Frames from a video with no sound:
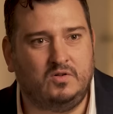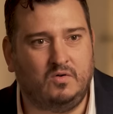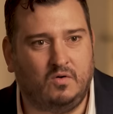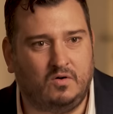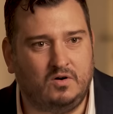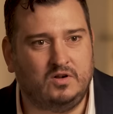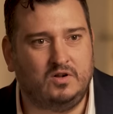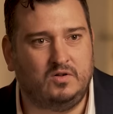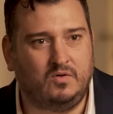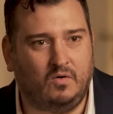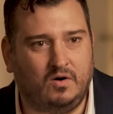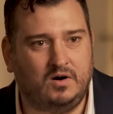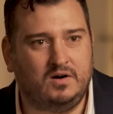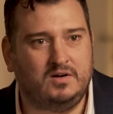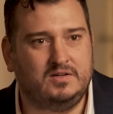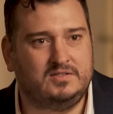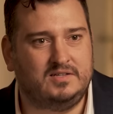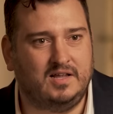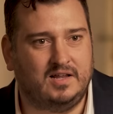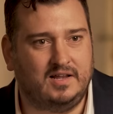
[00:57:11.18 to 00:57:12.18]
door to door
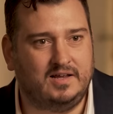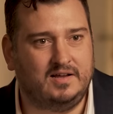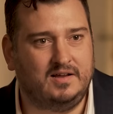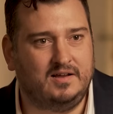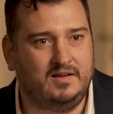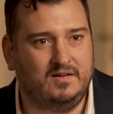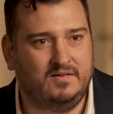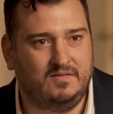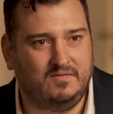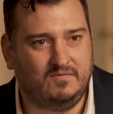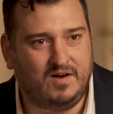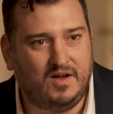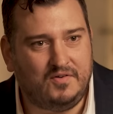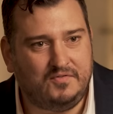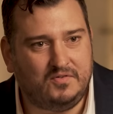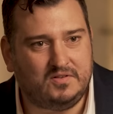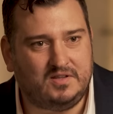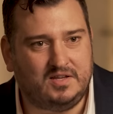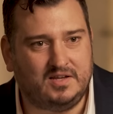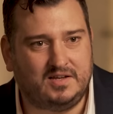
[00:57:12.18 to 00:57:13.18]
selling
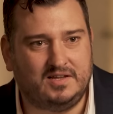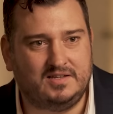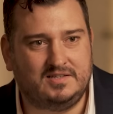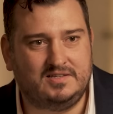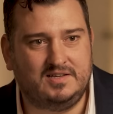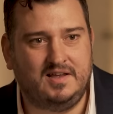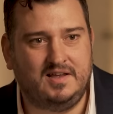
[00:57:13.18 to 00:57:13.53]
raffle tickets.